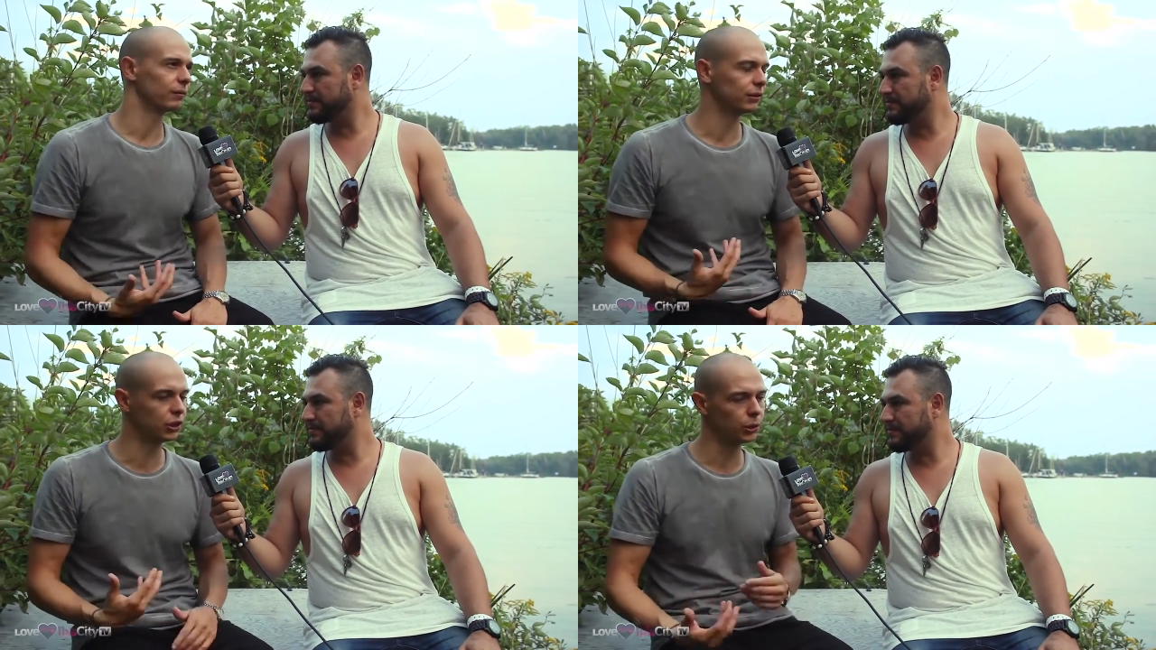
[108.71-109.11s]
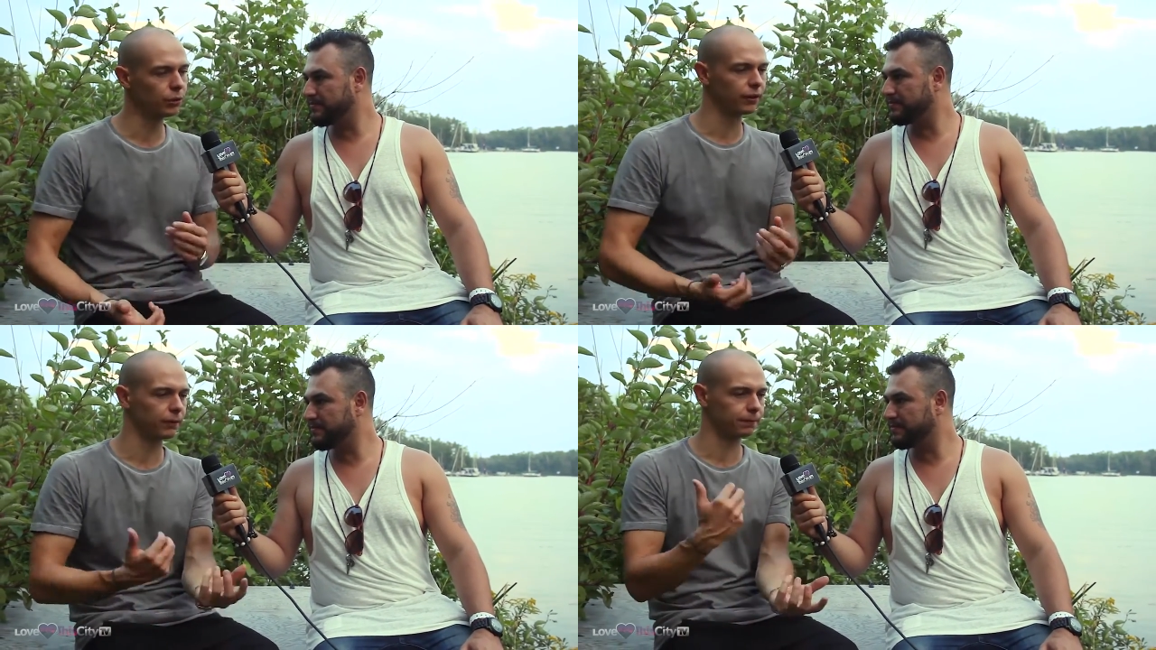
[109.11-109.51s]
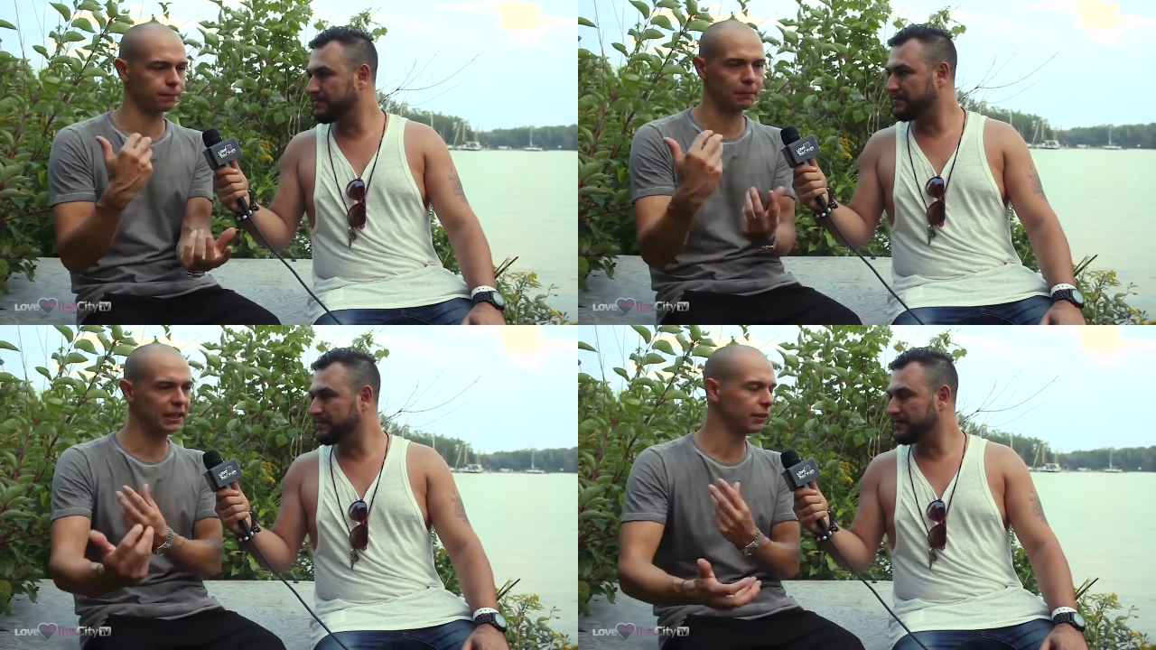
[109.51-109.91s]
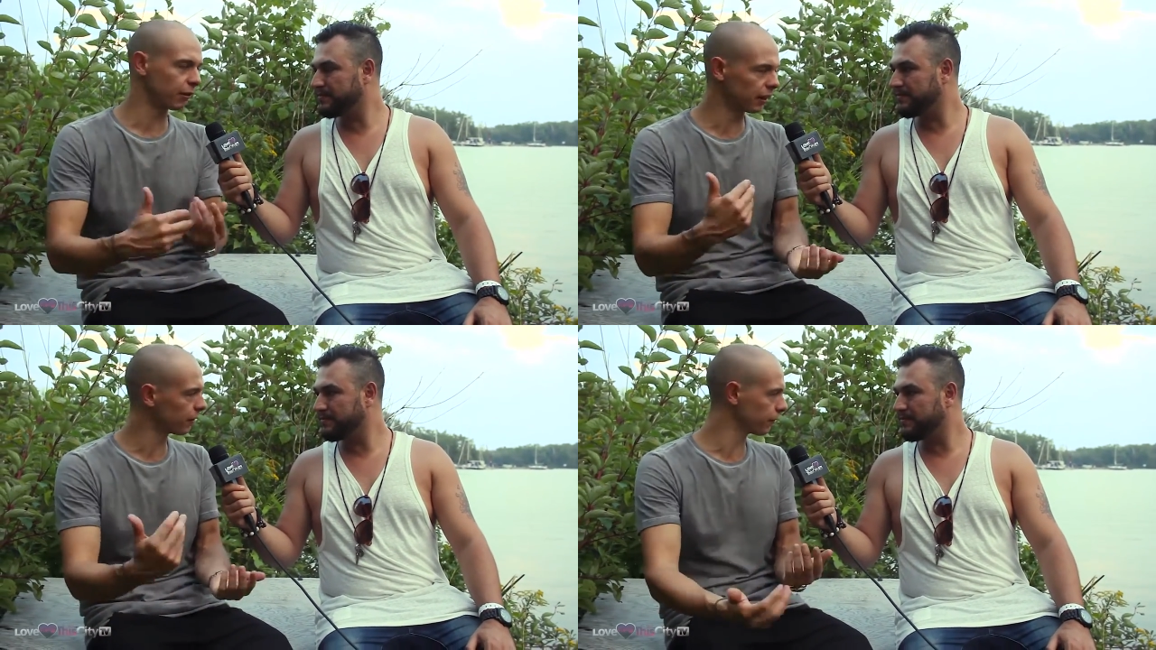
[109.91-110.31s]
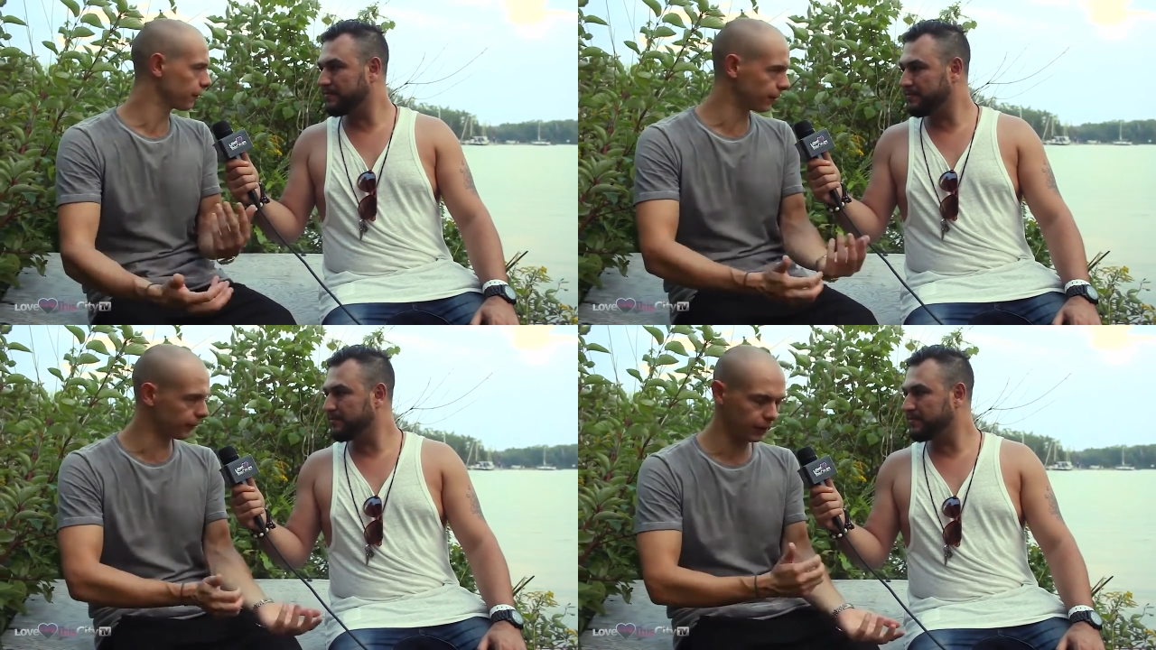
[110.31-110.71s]
Speaker 1: choose of many tracks of
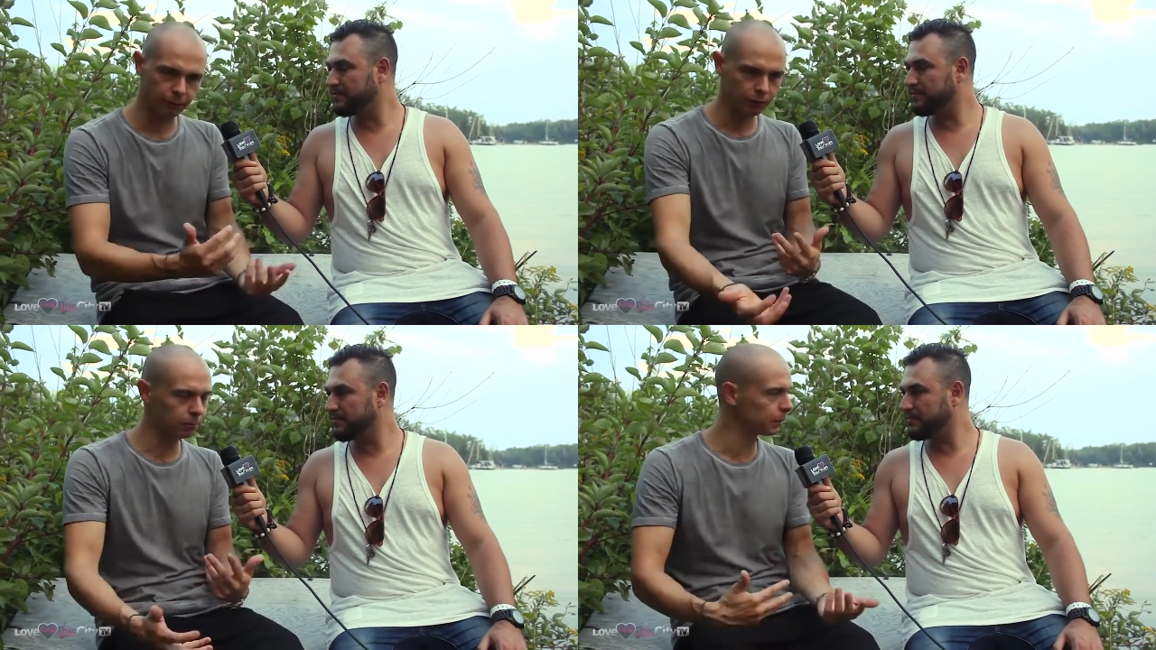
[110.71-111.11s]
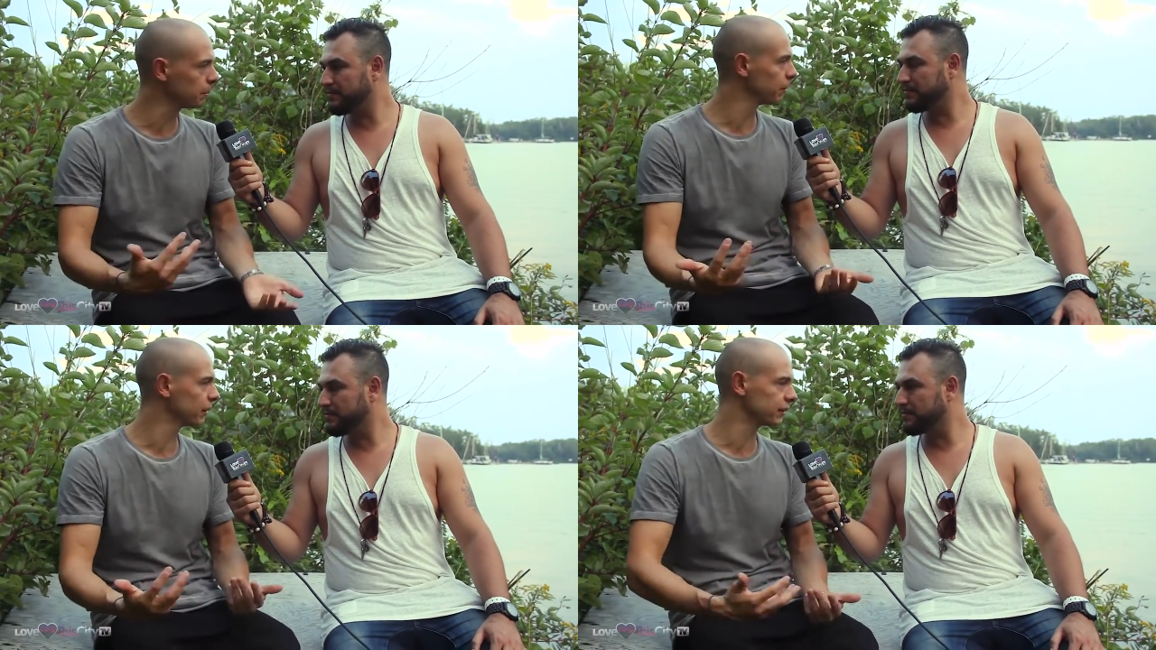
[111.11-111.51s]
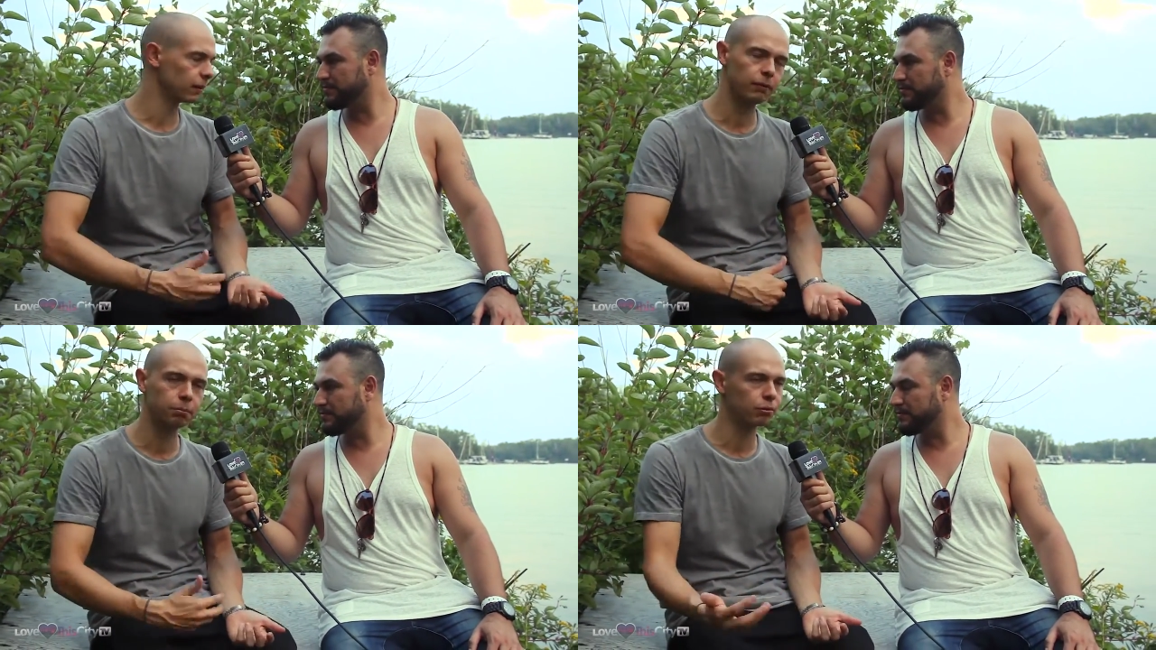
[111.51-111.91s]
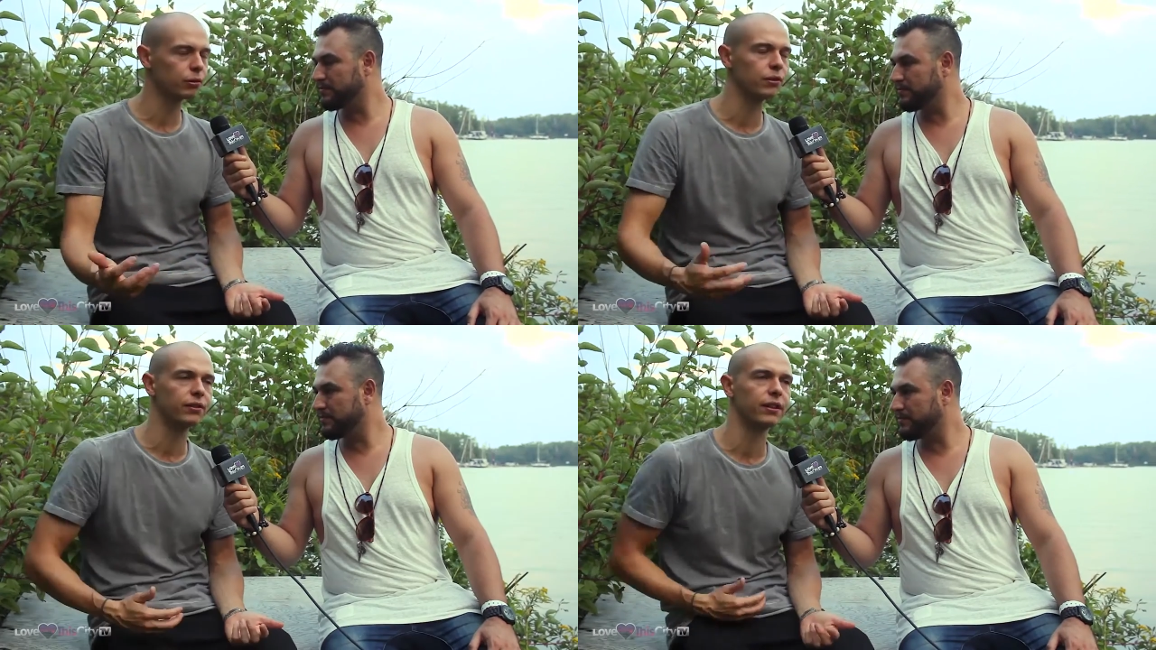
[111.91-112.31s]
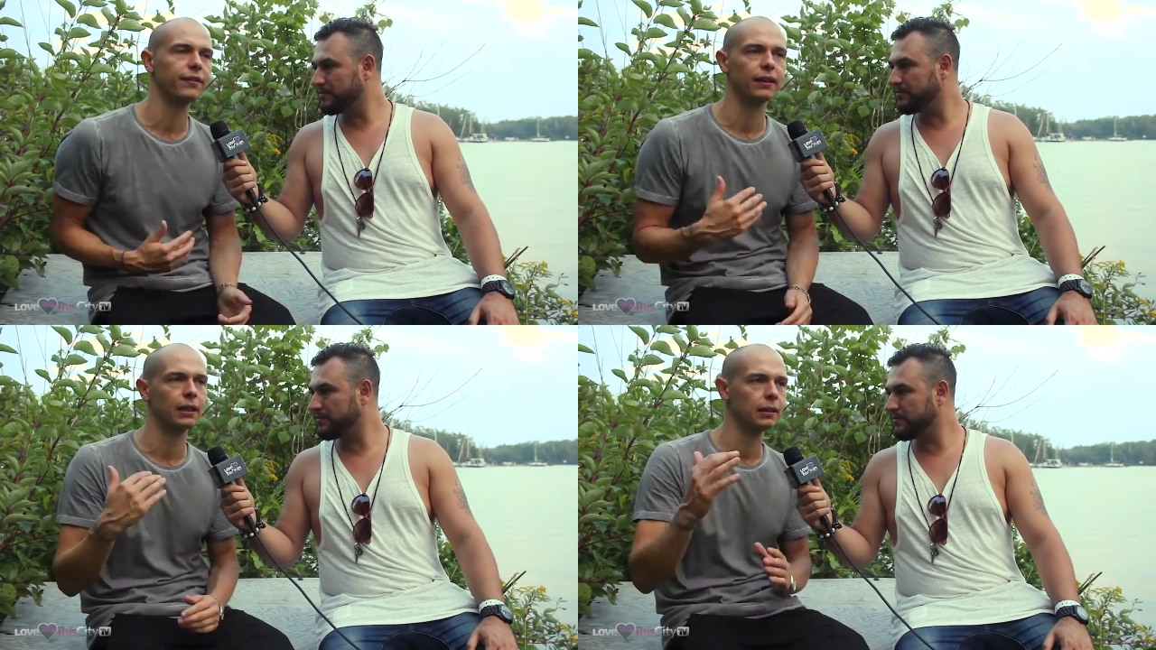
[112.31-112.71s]
several people, several producers,
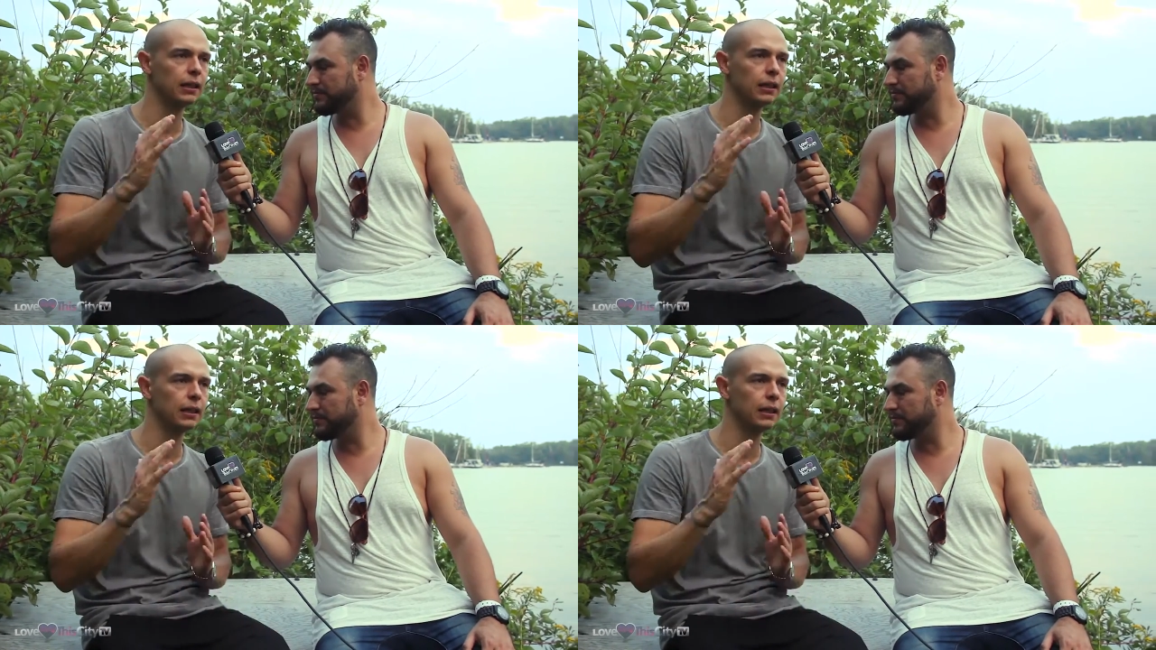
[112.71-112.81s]
and then